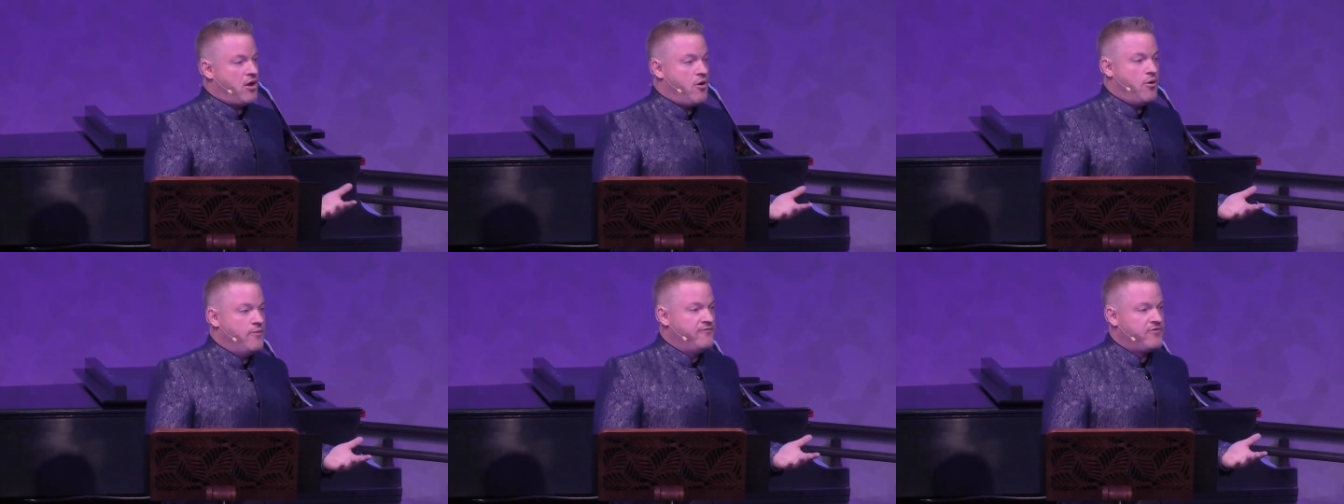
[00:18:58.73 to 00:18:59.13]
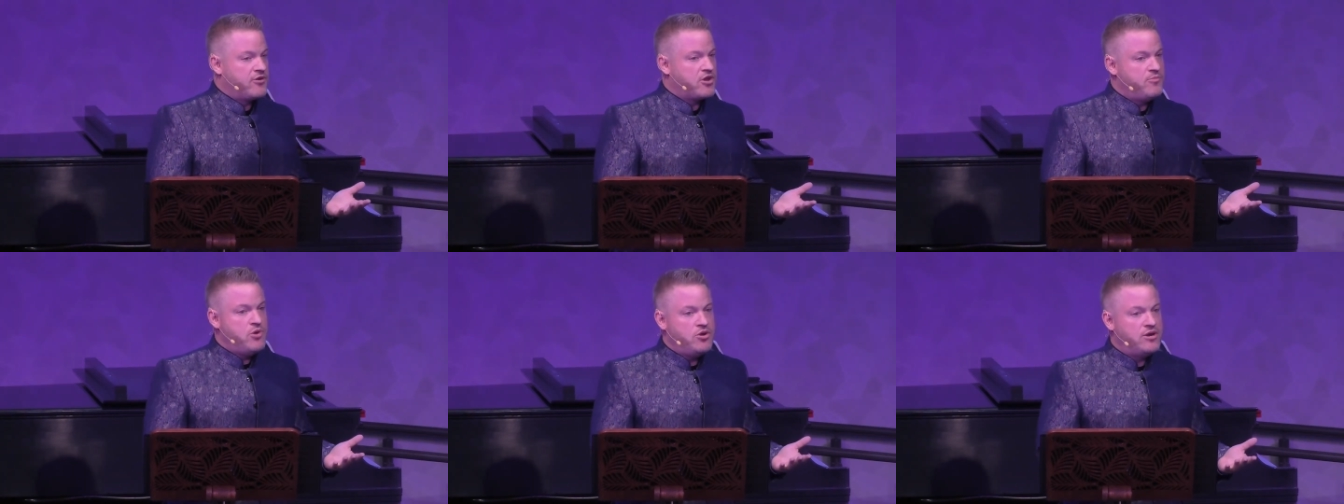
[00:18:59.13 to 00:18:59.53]
home for
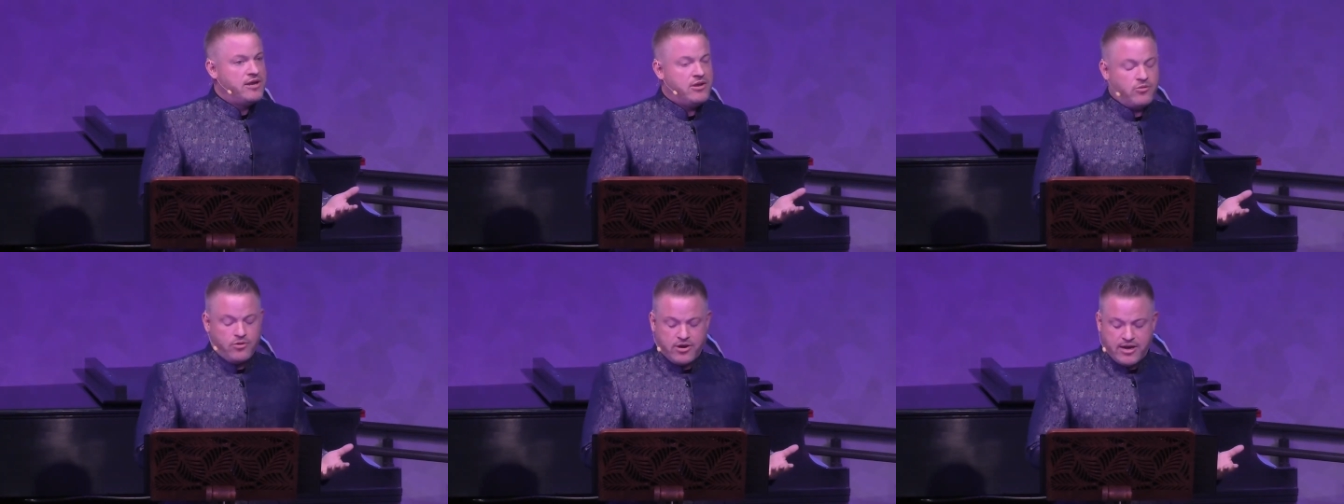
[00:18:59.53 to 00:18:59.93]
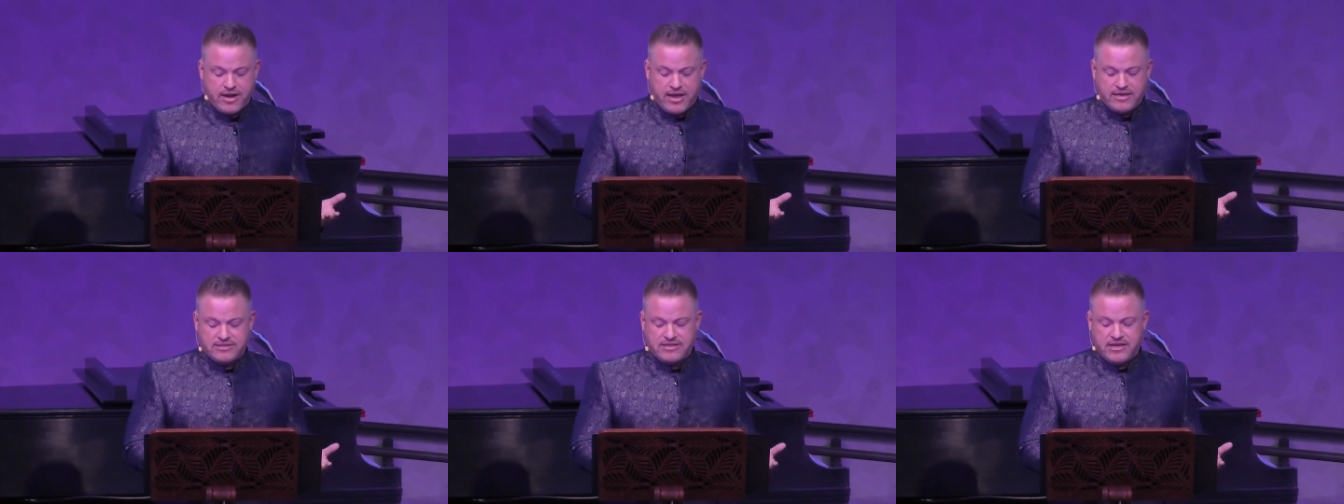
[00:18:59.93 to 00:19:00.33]
community
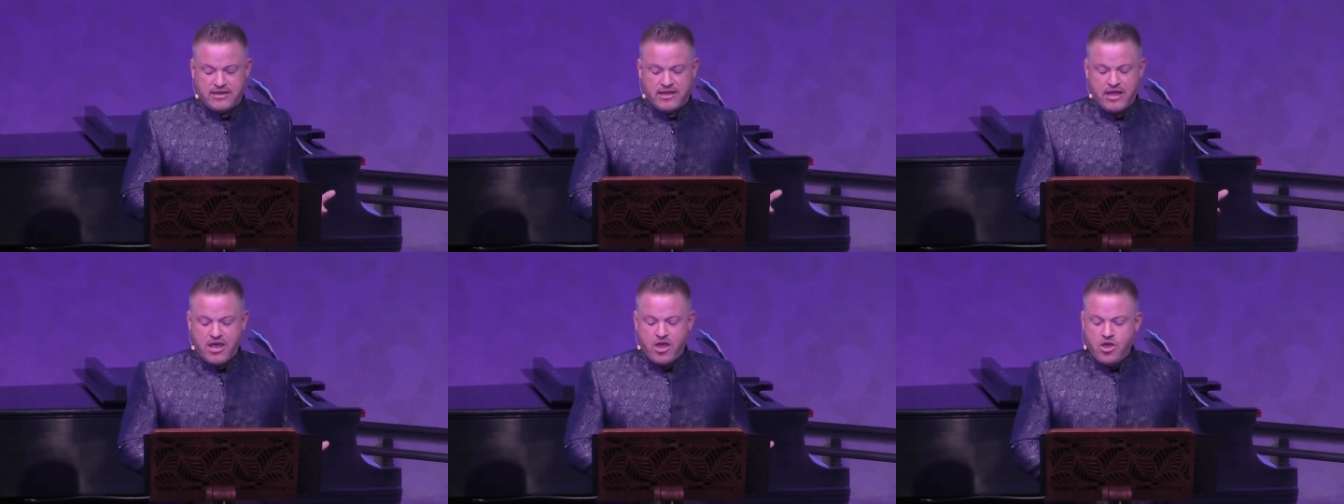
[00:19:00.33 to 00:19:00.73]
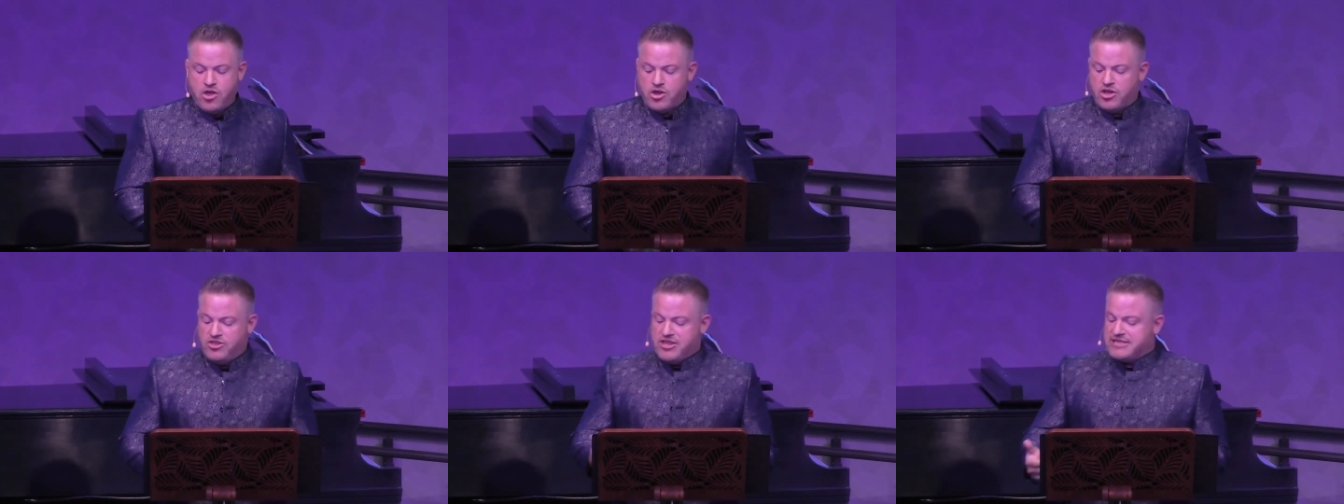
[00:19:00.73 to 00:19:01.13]
organizing?
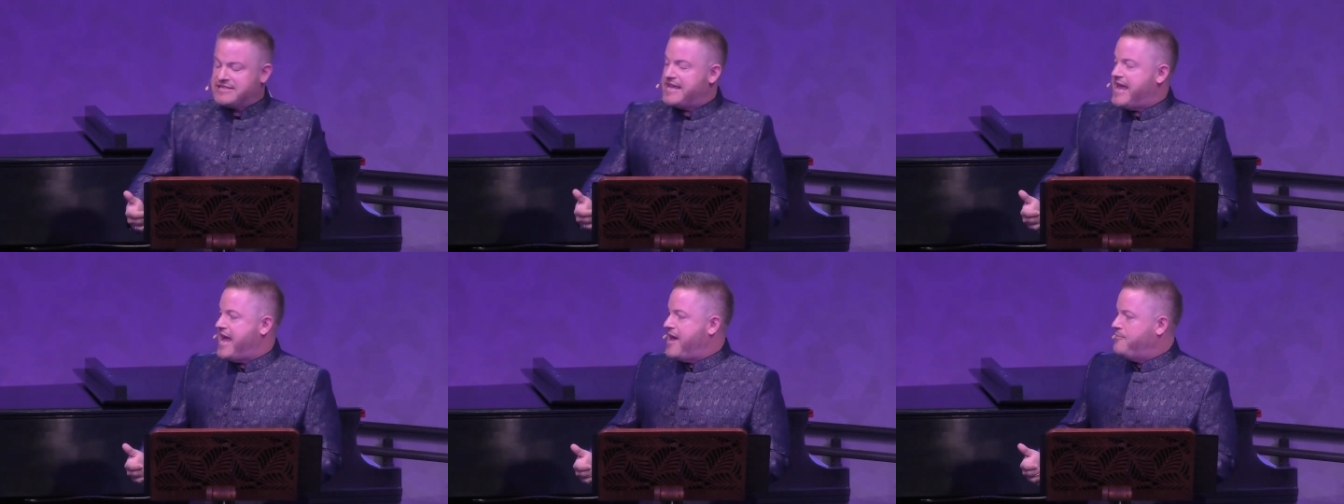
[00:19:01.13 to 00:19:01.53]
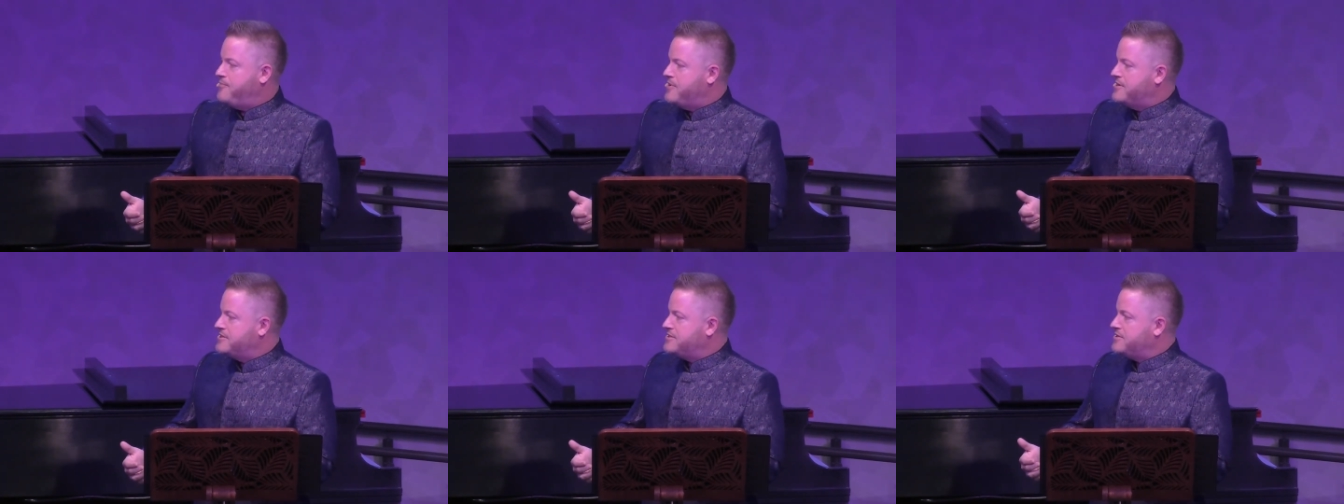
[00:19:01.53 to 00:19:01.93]
Could this
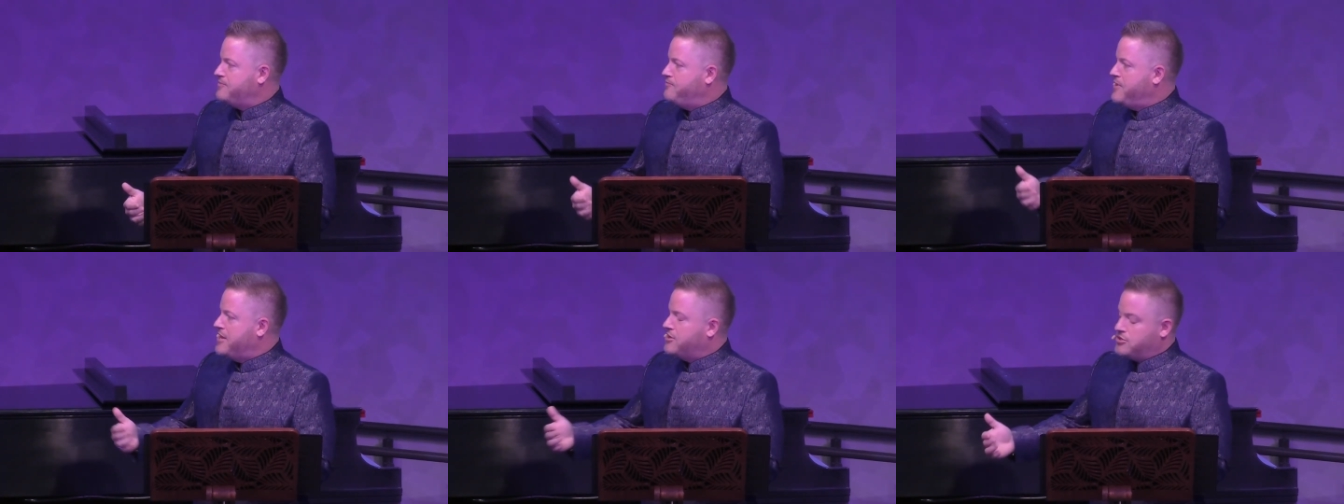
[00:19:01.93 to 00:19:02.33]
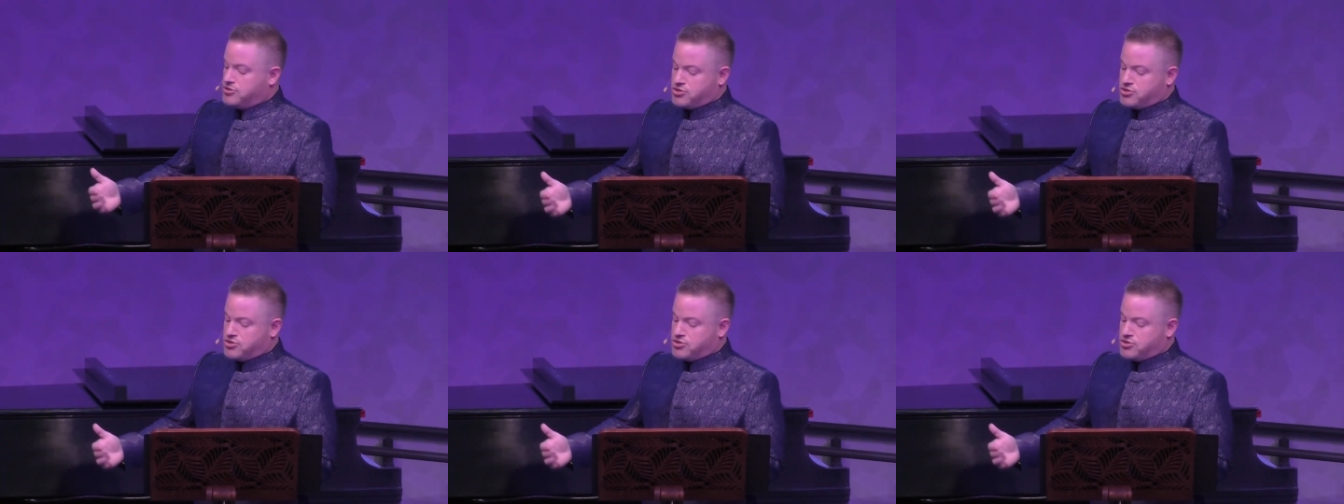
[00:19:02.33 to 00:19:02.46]
campus be a